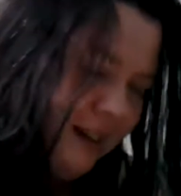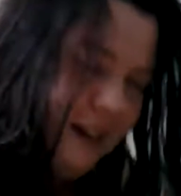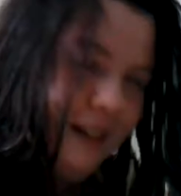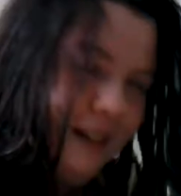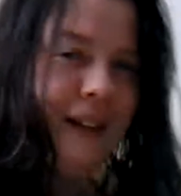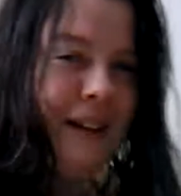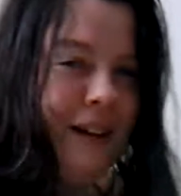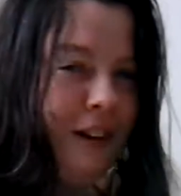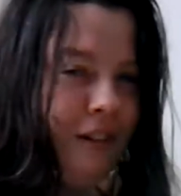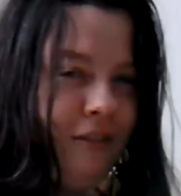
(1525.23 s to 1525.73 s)

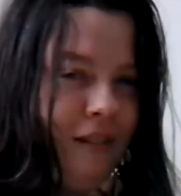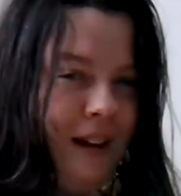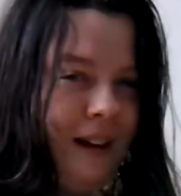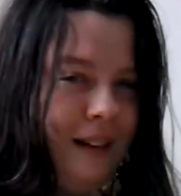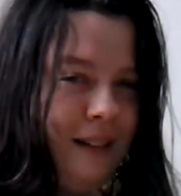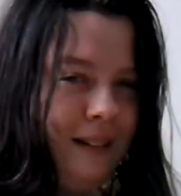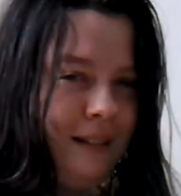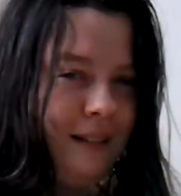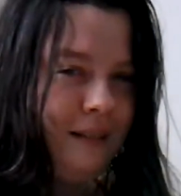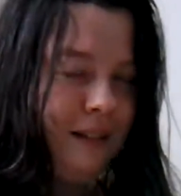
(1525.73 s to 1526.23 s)
They had a
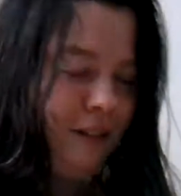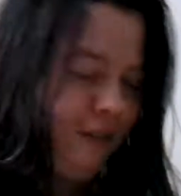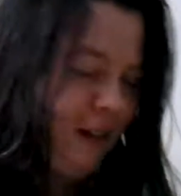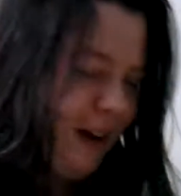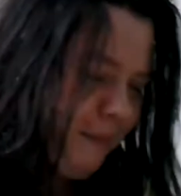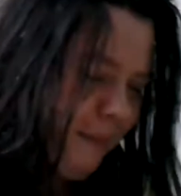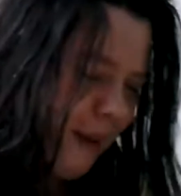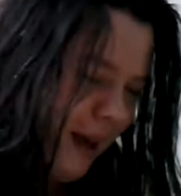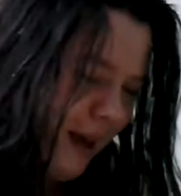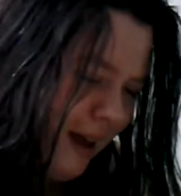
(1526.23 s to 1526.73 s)
great
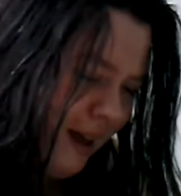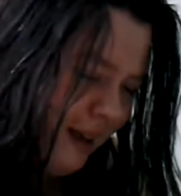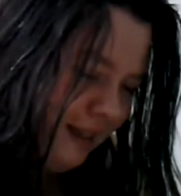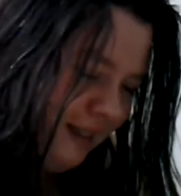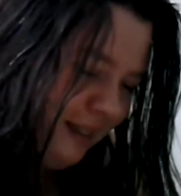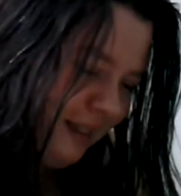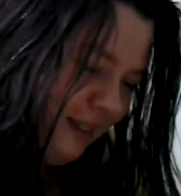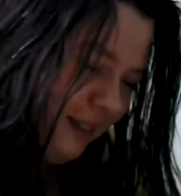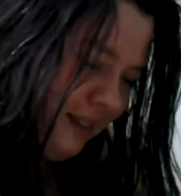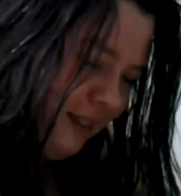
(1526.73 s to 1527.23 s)

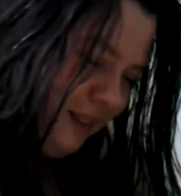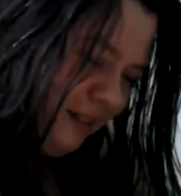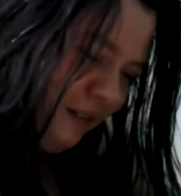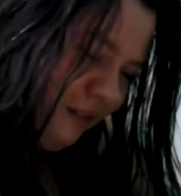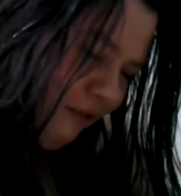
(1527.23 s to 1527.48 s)
past and a